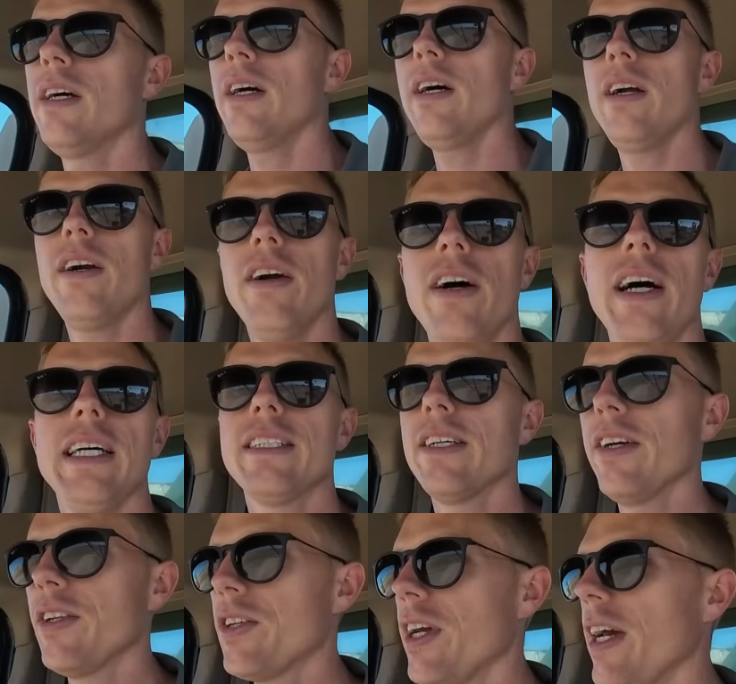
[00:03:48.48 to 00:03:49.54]
Alright,
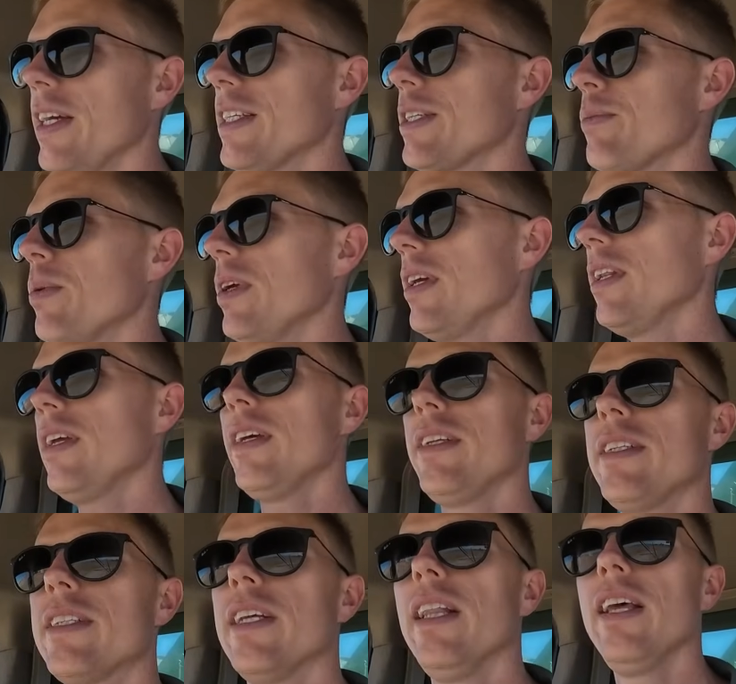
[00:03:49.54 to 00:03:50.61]
so chaser bin
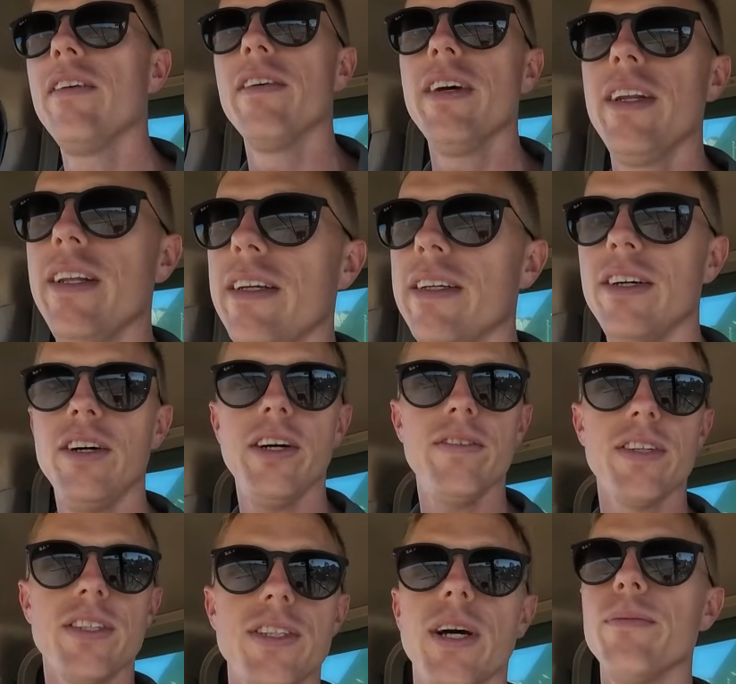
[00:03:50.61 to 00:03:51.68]
is delivered.
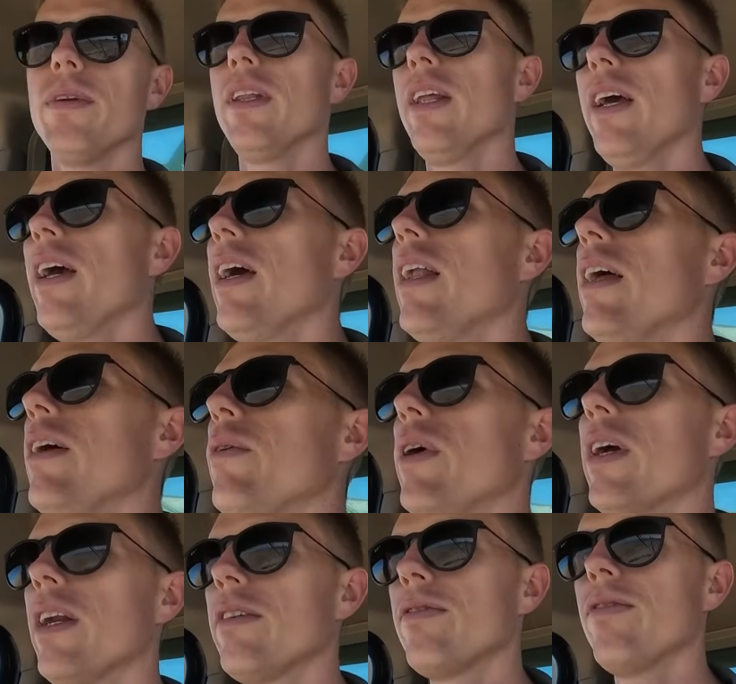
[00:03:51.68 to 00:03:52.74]
I've just jumped in the header.
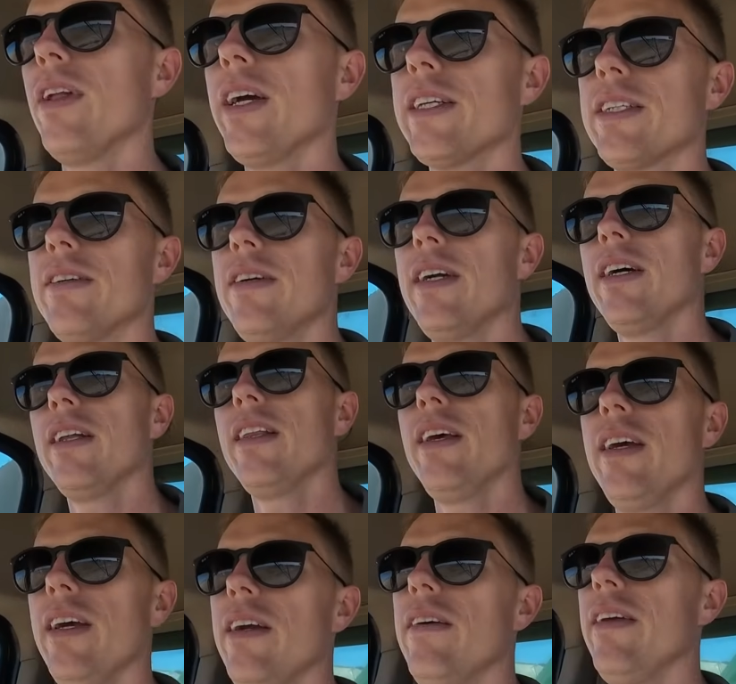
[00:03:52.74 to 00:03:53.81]
We're going to flex around
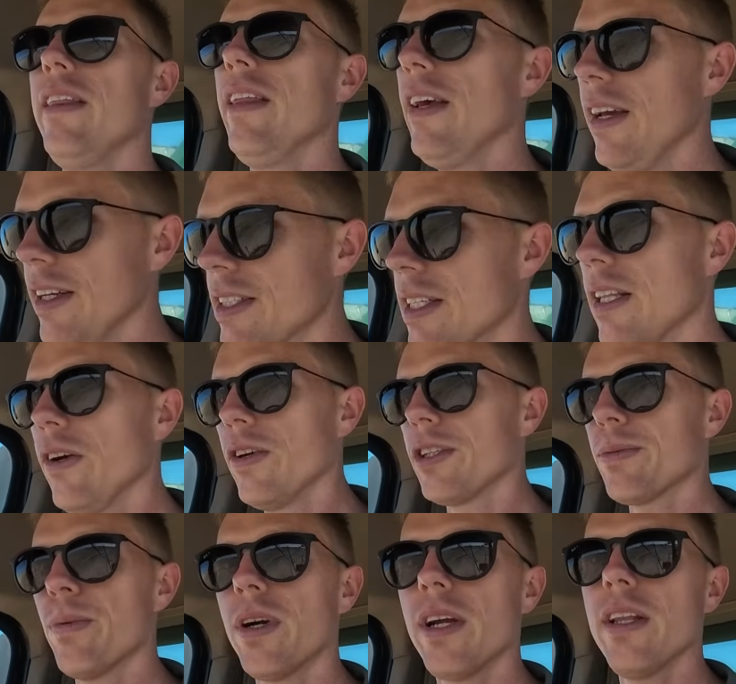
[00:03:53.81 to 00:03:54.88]
there in this.
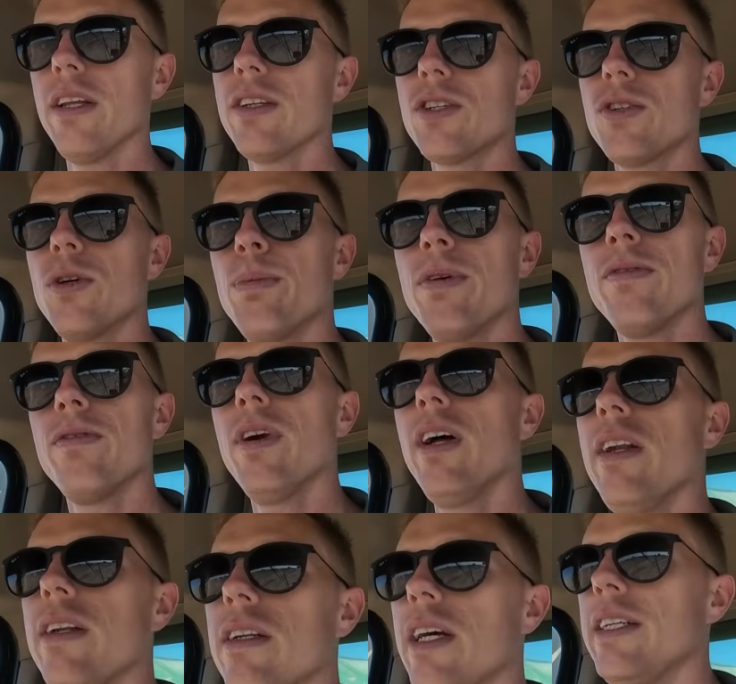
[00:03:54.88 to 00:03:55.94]
Luke's bringing the stripper
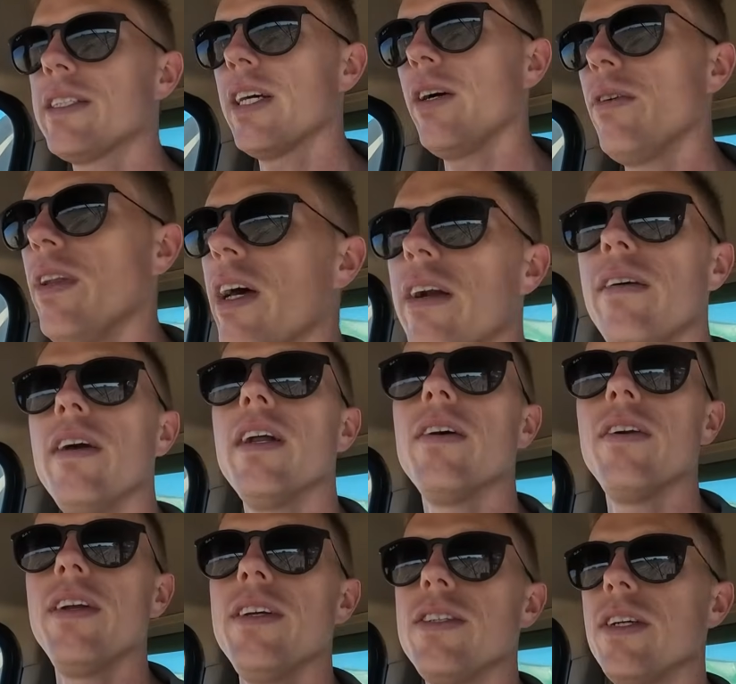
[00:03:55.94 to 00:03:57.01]
front. He's towing that around
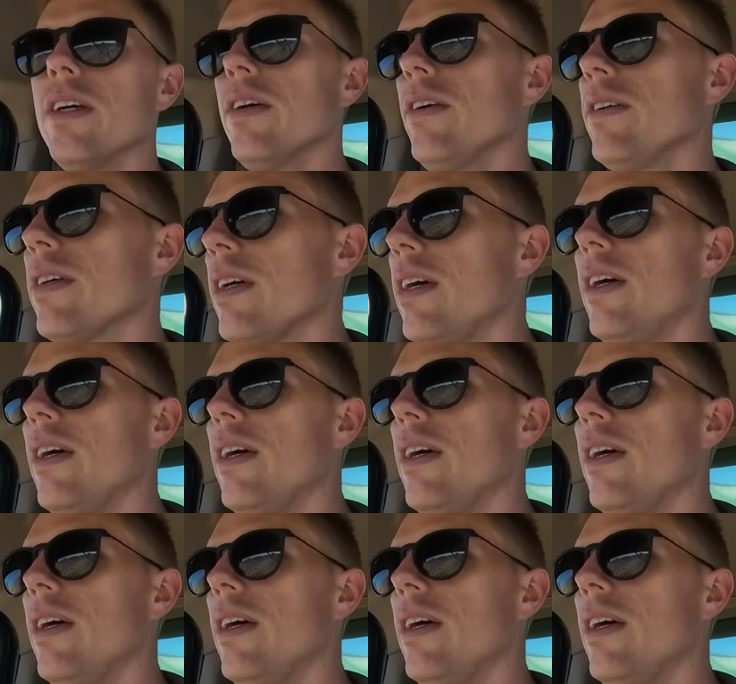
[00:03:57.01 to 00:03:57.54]
on his ute.